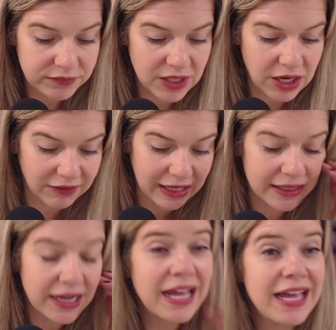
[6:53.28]
All right,
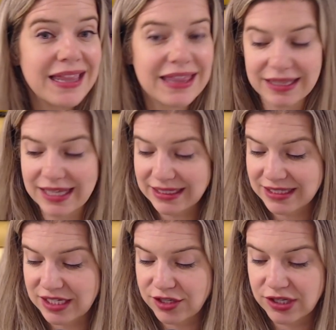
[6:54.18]
the last
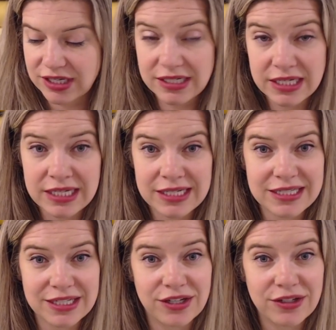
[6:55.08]
thing you're going to need is
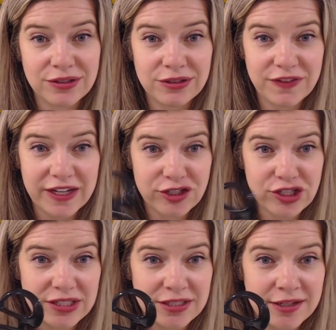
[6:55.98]
a good
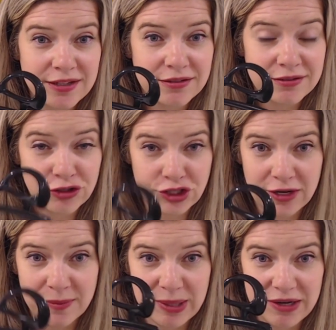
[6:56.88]
old-fashioned
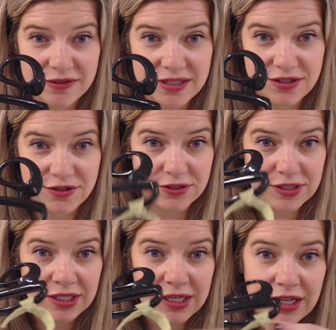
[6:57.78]
sharp pair of
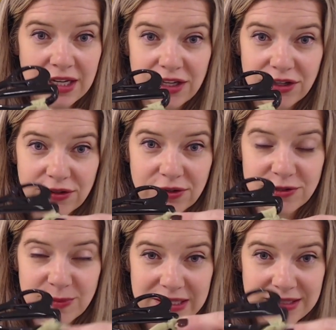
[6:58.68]
scissors. You'll
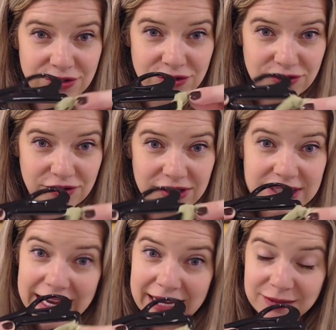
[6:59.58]
notice my scissors are all
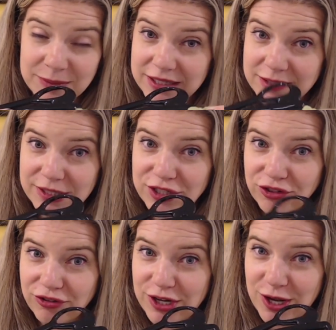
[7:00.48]
tagged because my
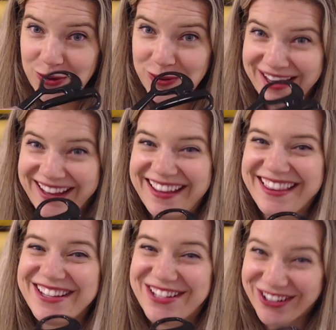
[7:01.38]
children know
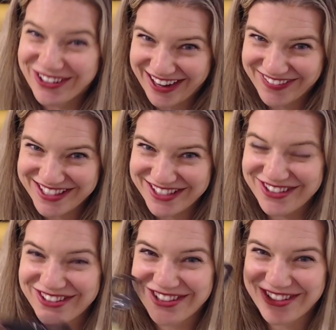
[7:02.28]
these are craft
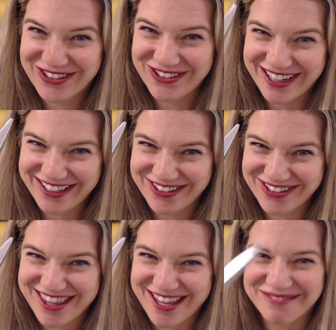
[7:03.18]
scissors. Do not use
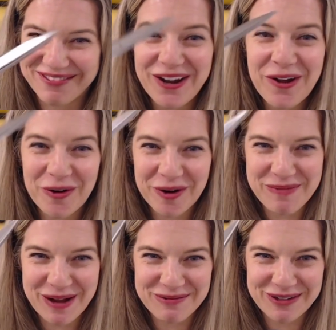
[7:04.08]
them or
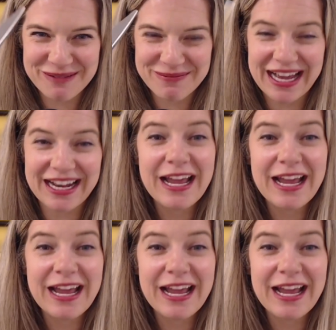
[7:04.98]
mom will get mad.